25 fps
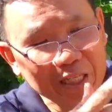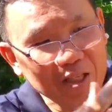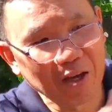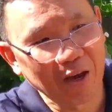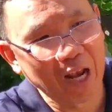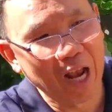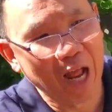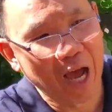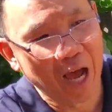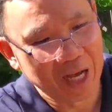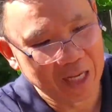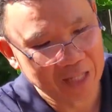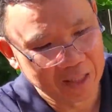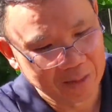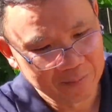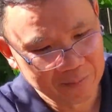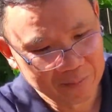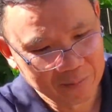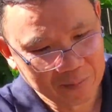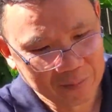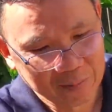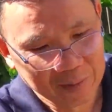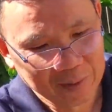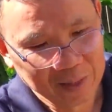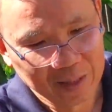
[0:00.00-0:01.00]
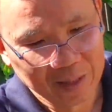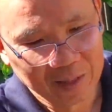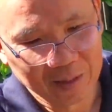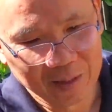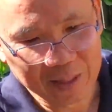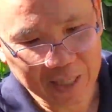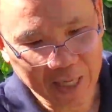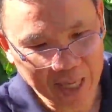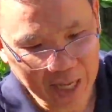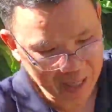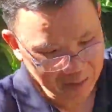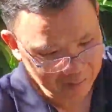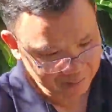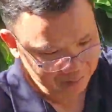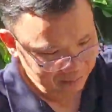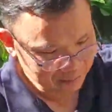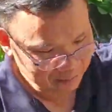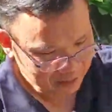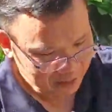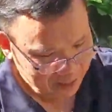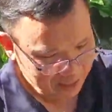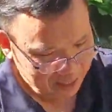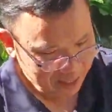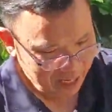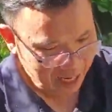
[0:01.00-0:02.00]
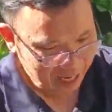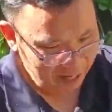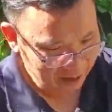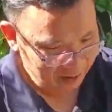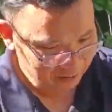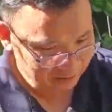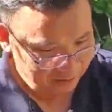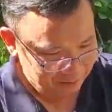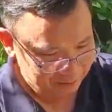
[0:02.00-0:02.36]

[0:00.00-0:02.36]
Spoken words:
your line, okay? Now,